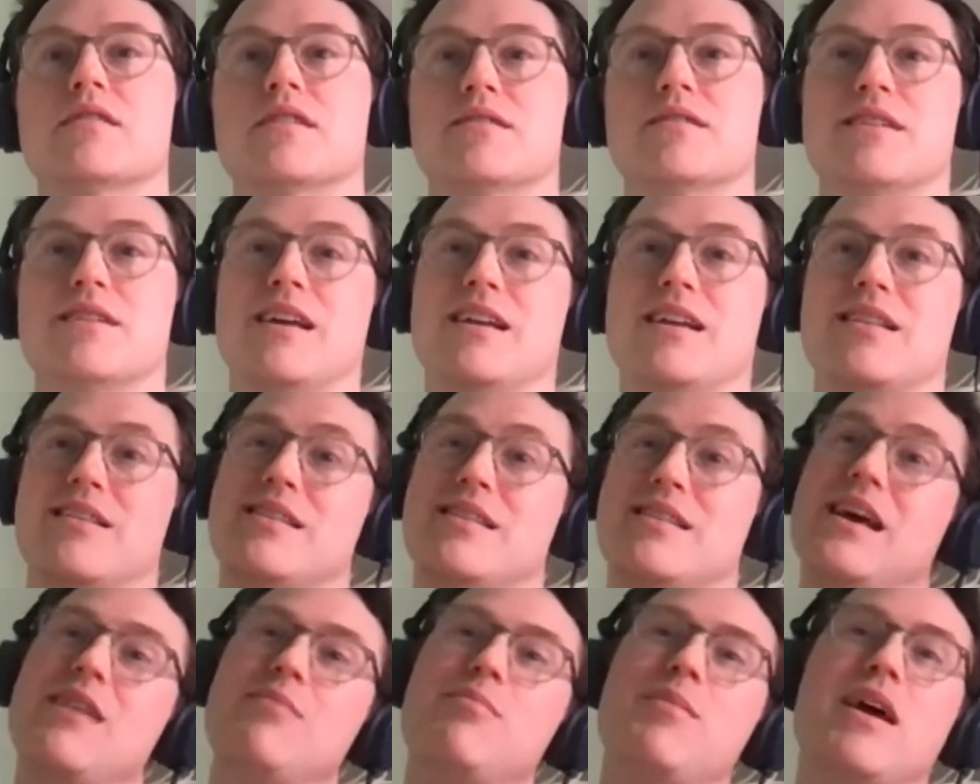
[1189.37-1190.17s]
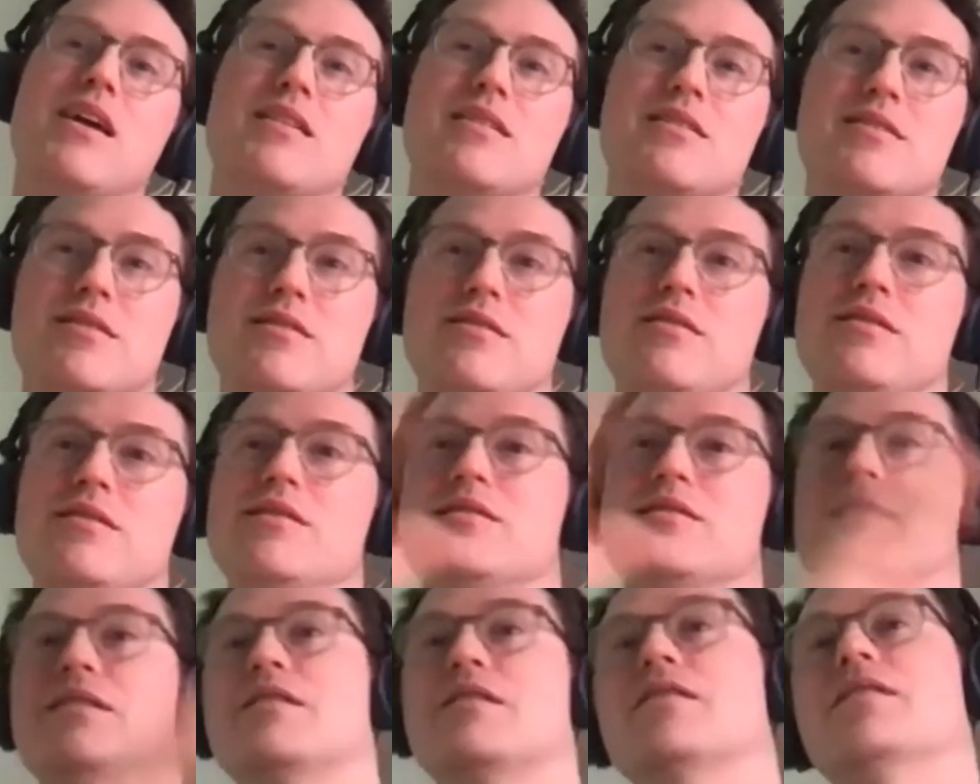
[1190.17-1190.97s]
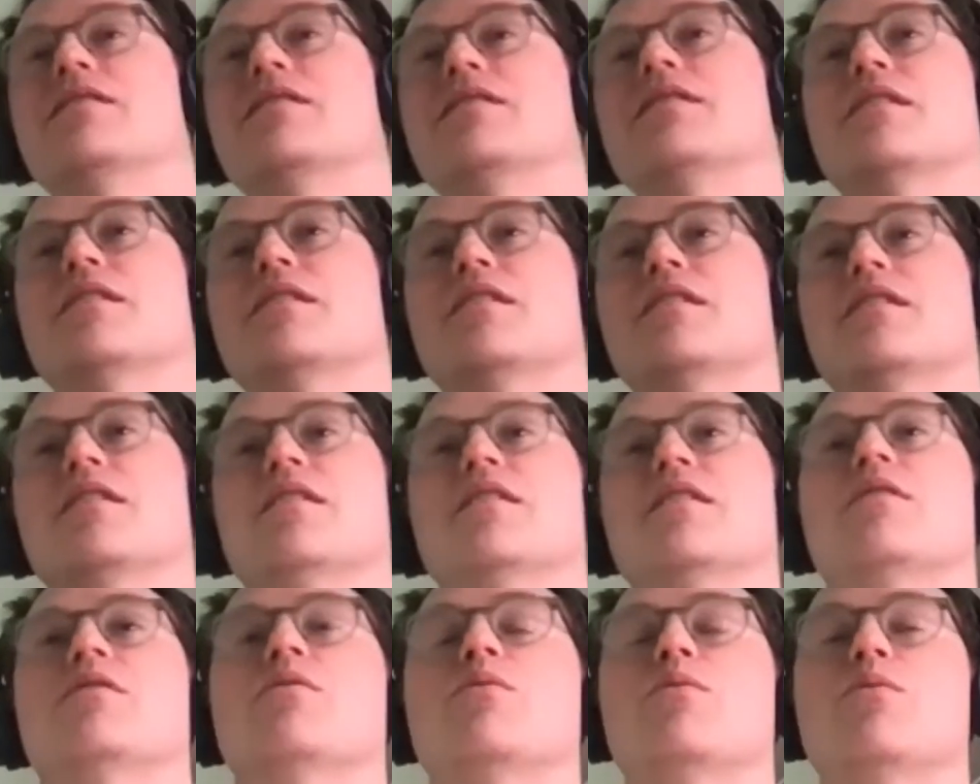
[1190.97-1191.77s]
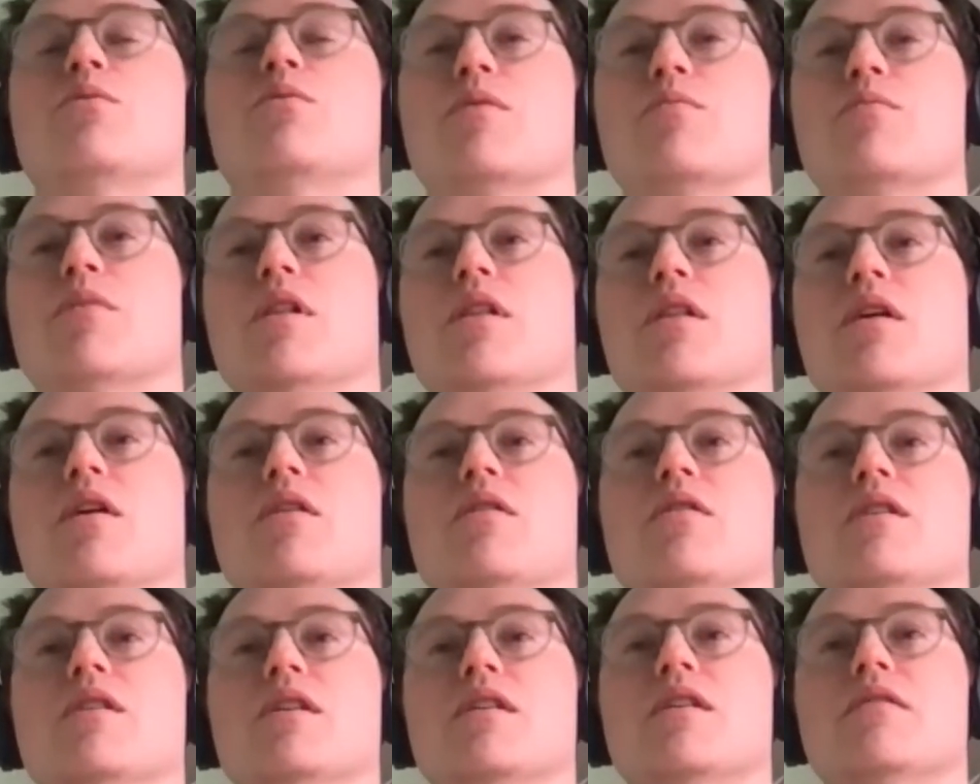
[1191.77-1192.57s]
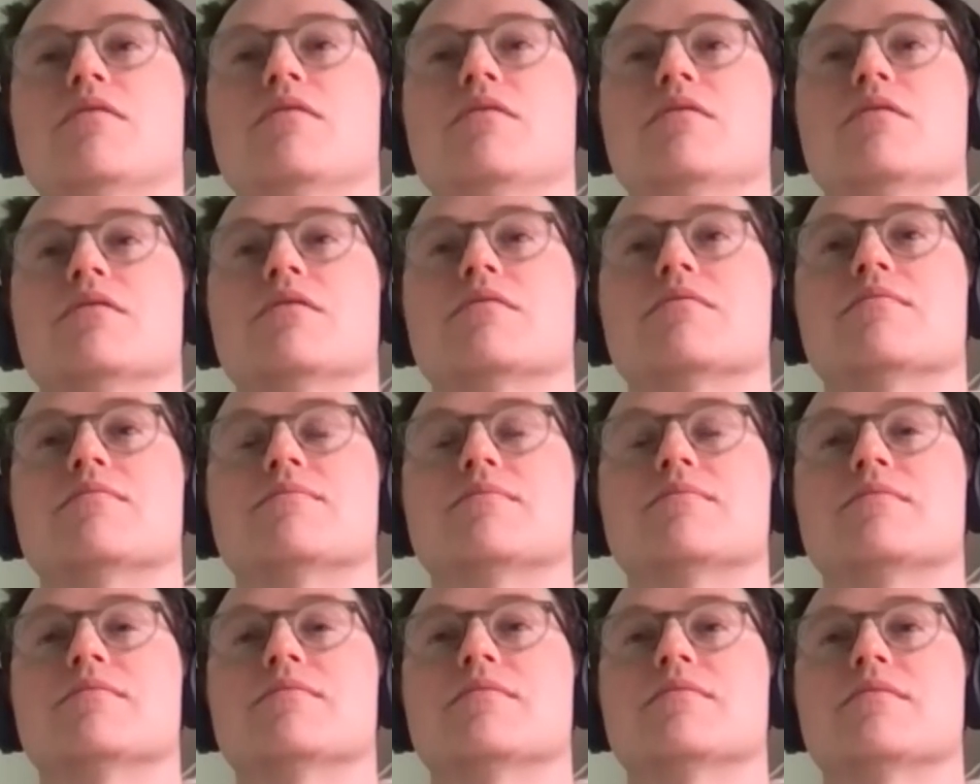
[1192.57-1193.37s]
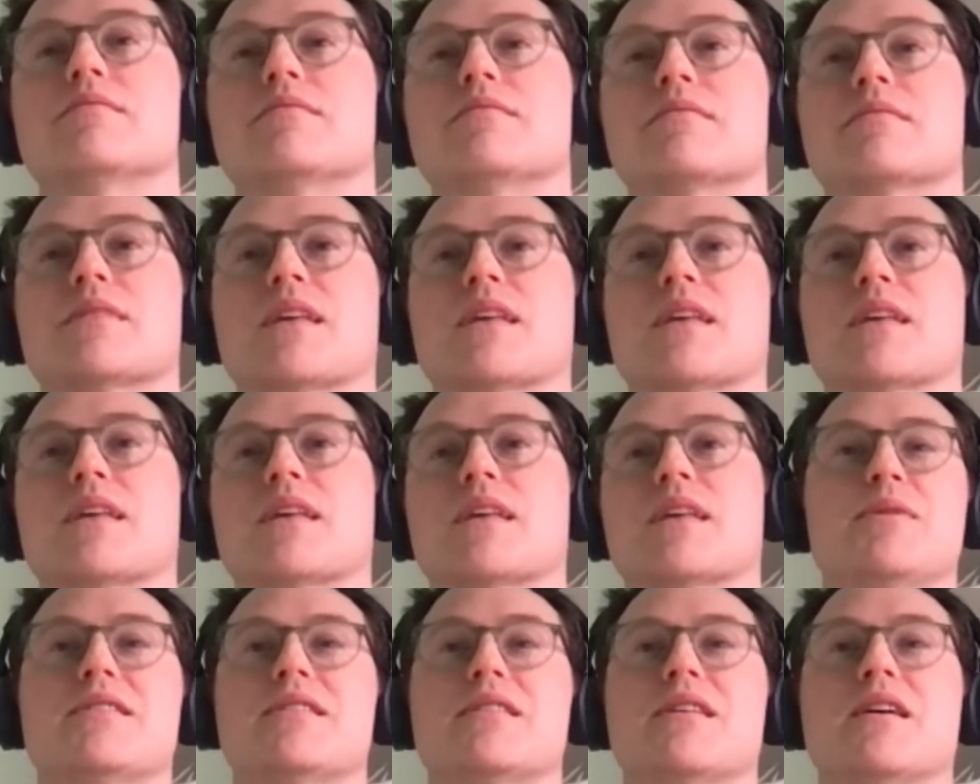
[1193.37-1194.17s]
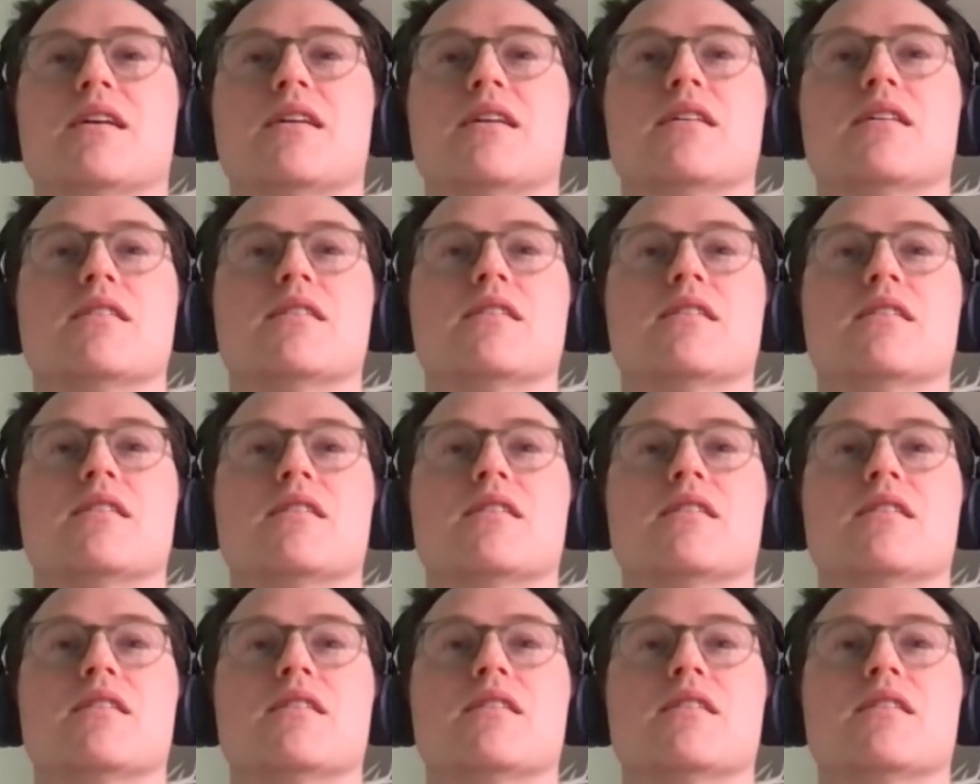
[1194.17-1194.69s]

Is it at that magnitude? Is it one below it? Can you speak to that?